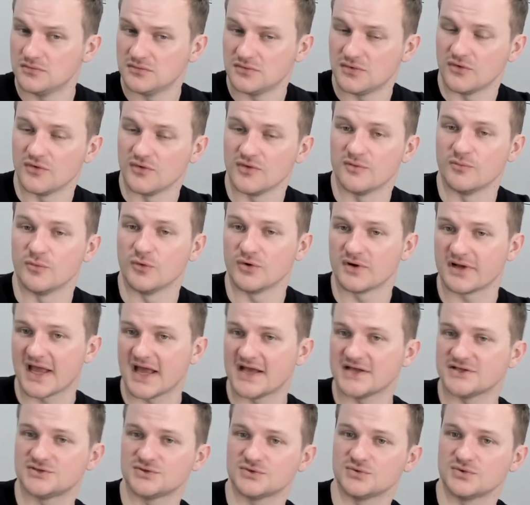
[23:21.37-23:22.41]
or the more
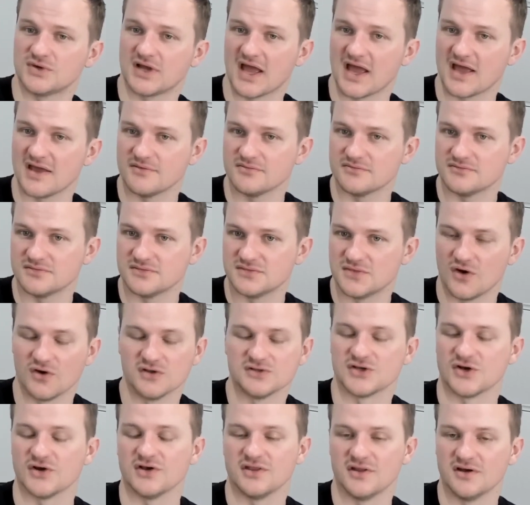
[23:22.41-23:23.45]
casual
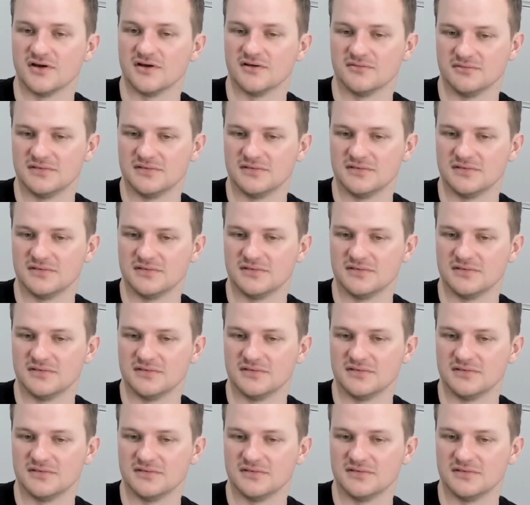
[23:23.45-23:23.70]
the